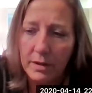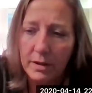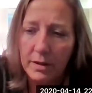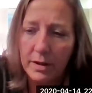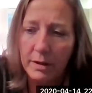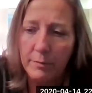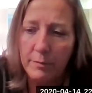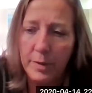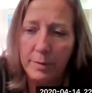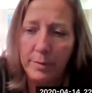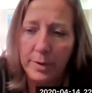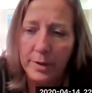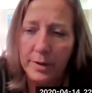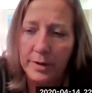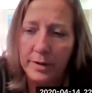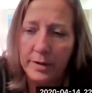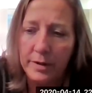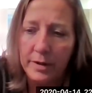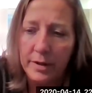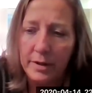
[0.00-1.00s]
I
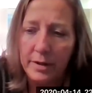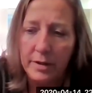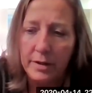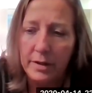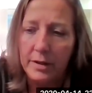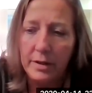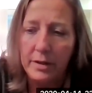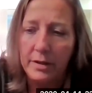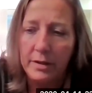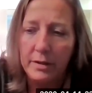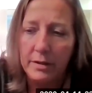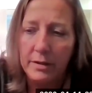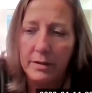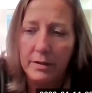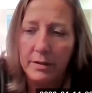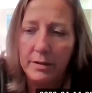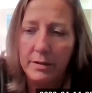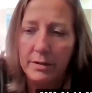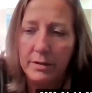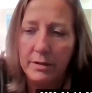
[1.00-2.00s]
remember
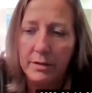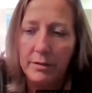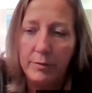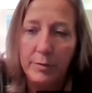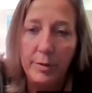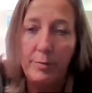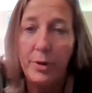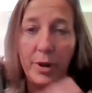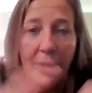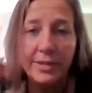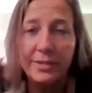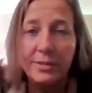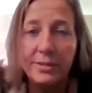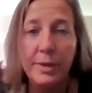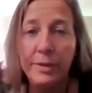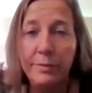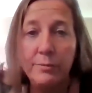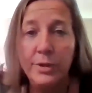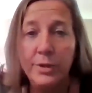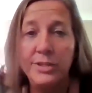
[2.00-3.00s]
repressed
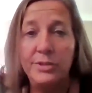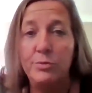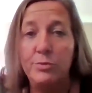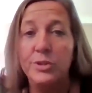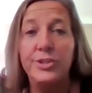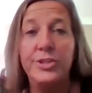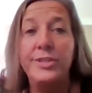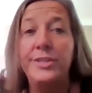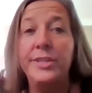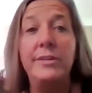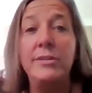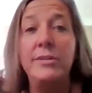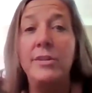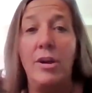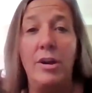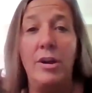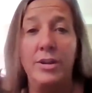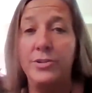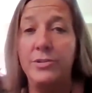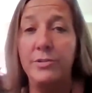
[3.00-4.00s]
memories were still
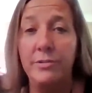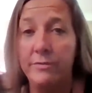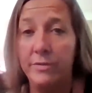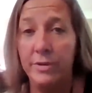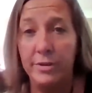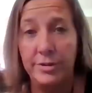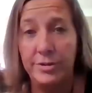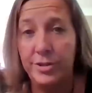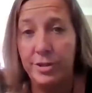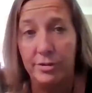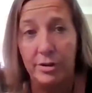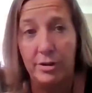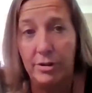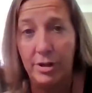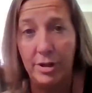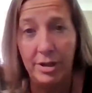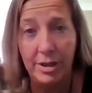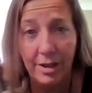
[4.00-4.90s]
controversial.